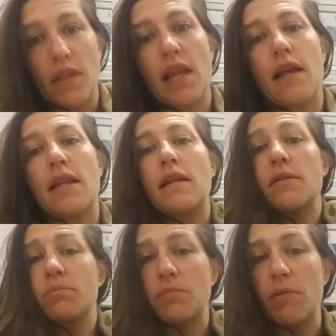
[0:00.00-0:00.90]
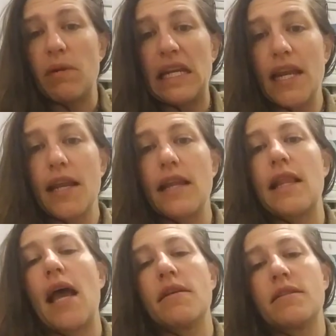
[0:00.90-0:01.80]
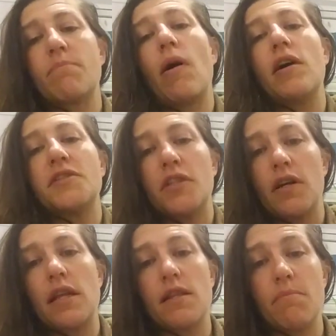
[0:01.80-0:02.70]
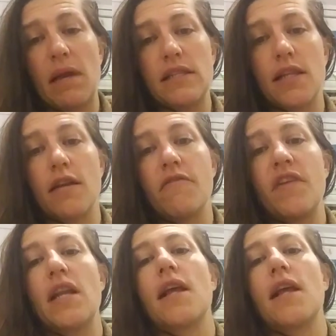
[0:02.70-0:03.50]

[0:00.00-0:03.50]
and then you begin in that posture at the base of their feet,